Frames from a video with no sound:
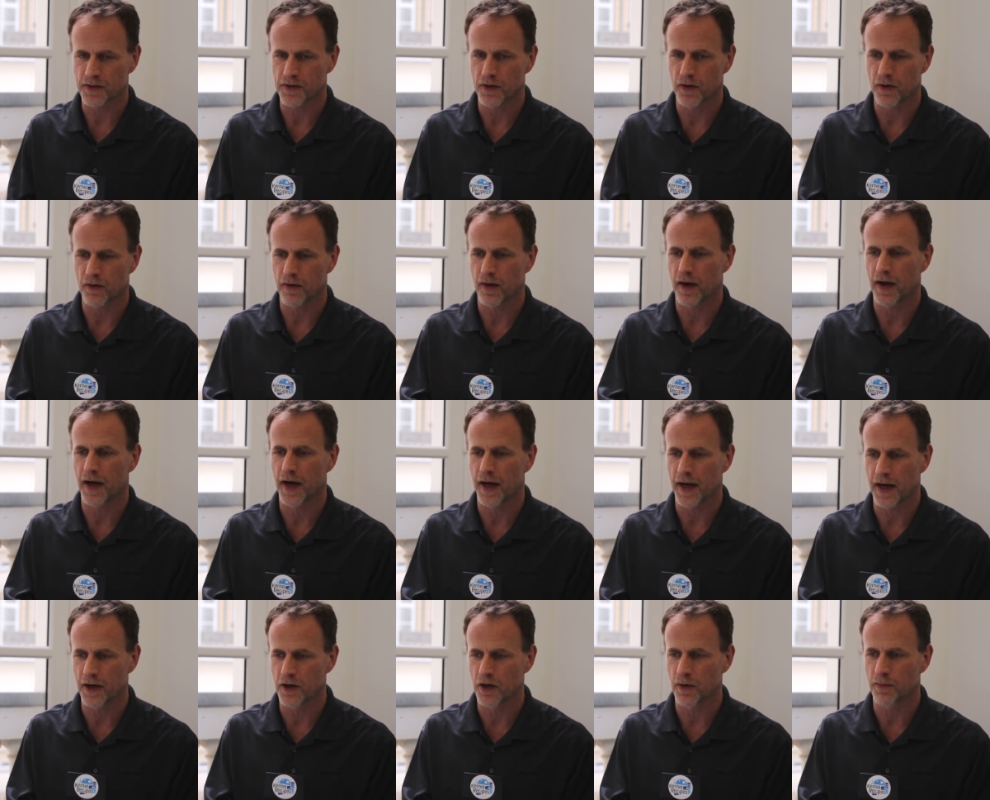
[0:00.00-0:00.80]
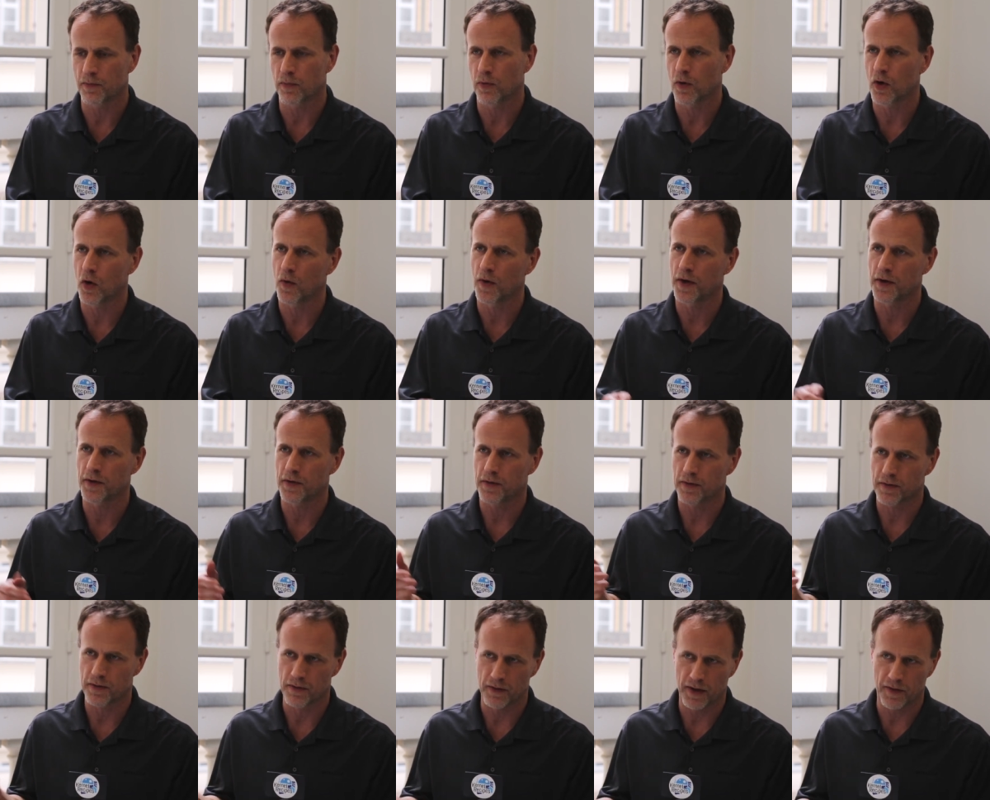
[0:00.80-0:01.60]
So I ended up
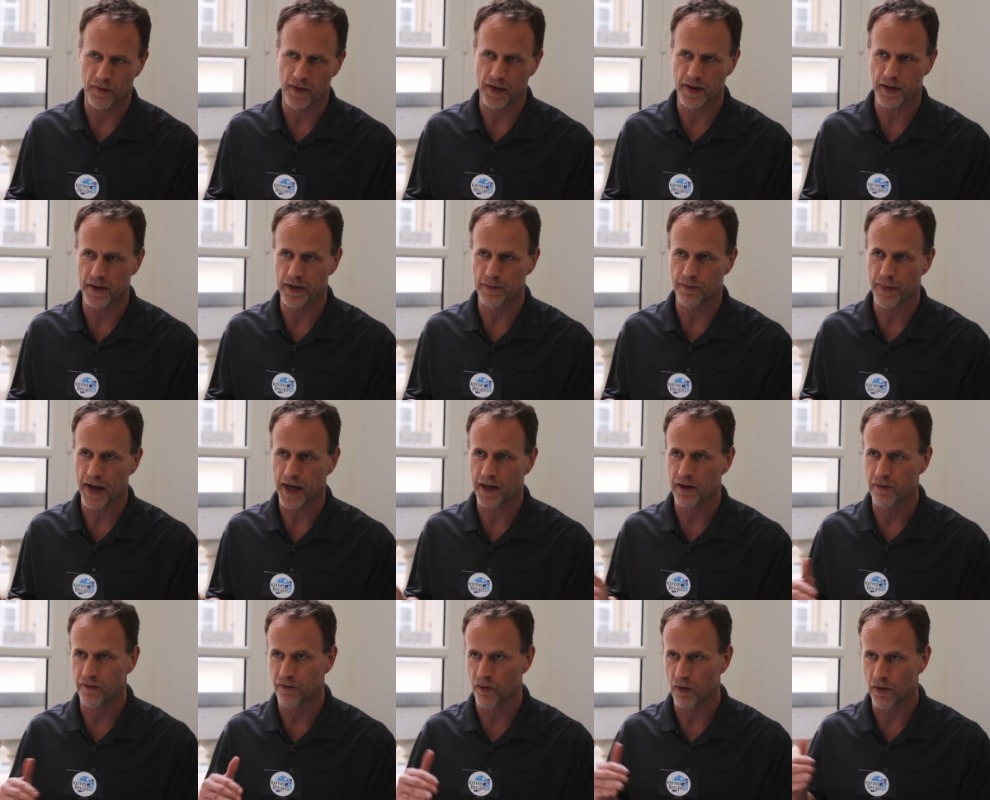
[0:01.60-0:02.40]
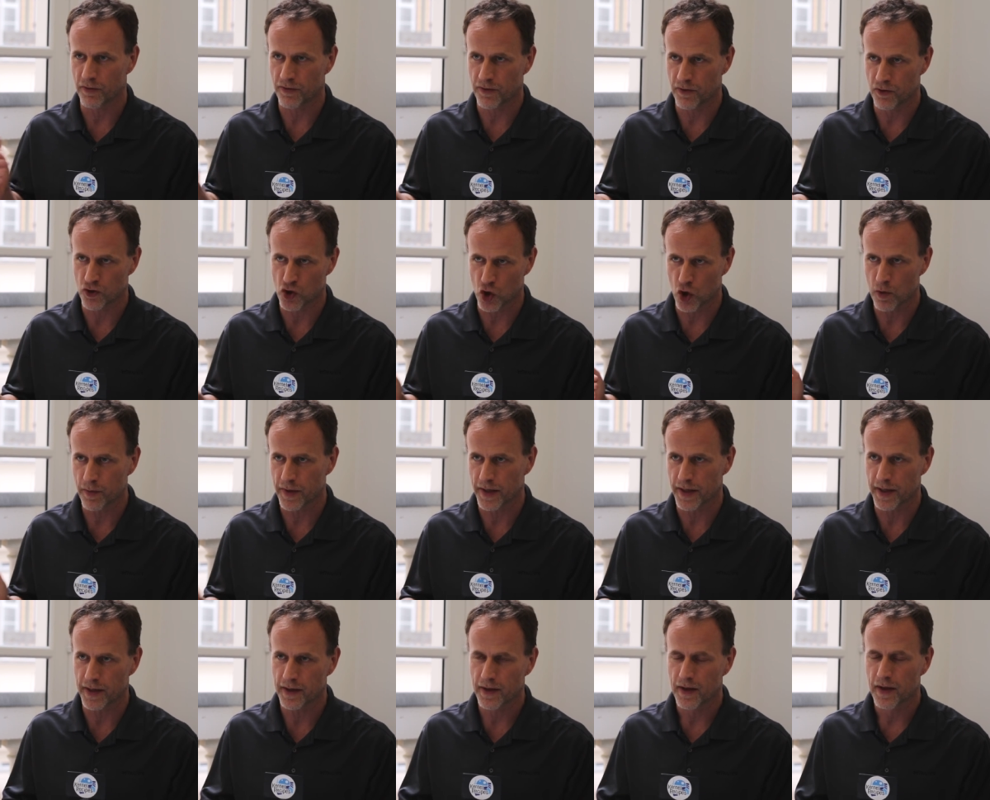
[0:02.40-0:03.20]
going living back and forth to
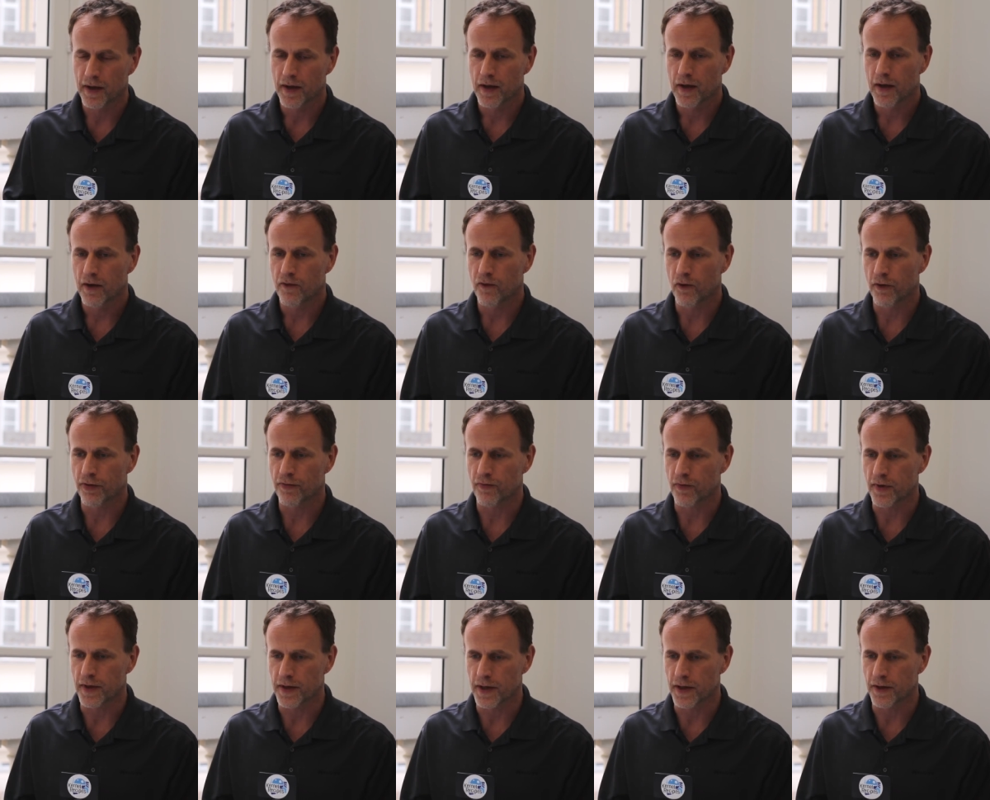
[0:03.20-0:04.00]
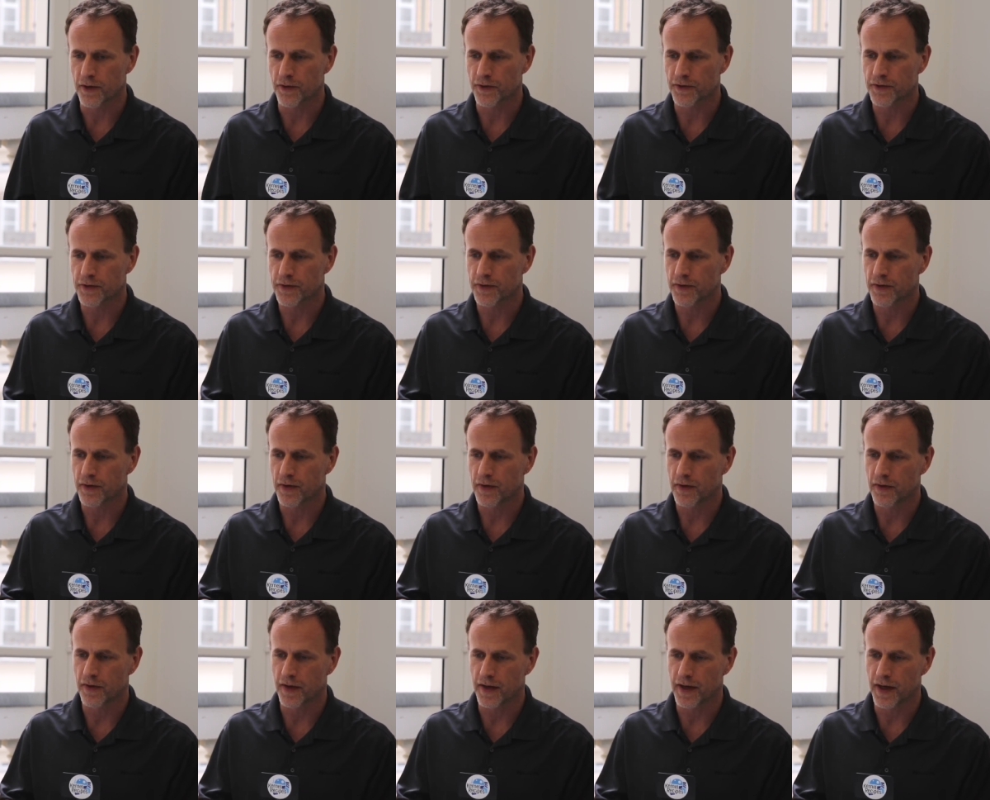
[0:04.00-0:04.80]
Germany for three years
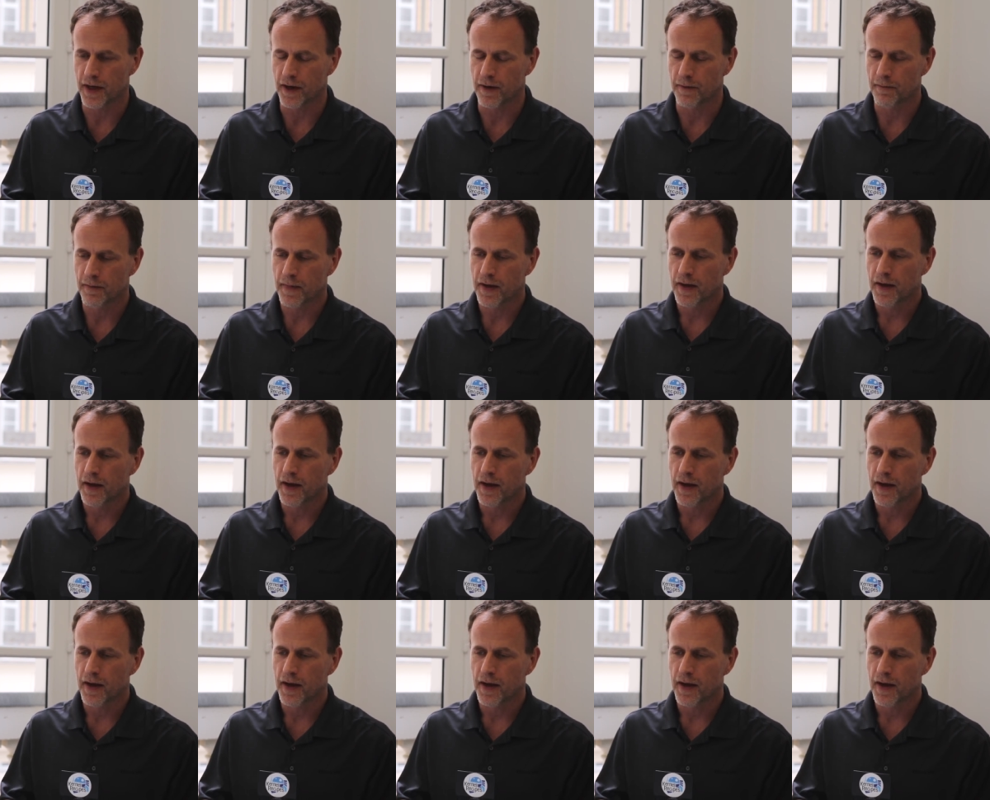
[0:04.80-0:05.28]
there.